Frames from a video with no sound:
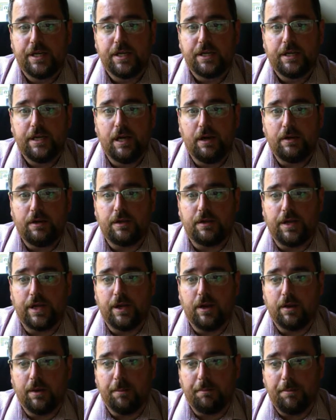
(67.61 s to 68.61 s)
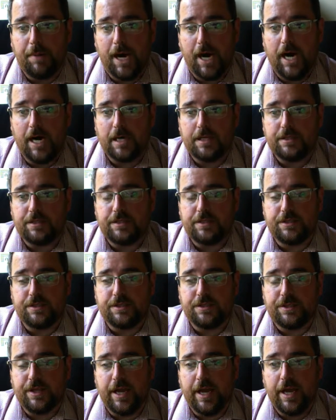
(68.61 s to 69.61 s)
calculate on a box to
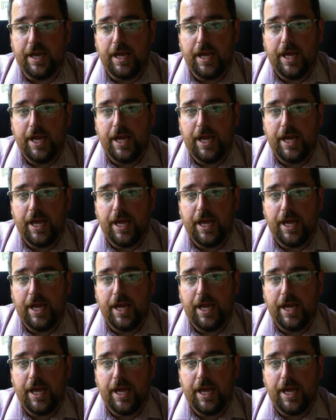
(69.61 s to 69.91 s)
say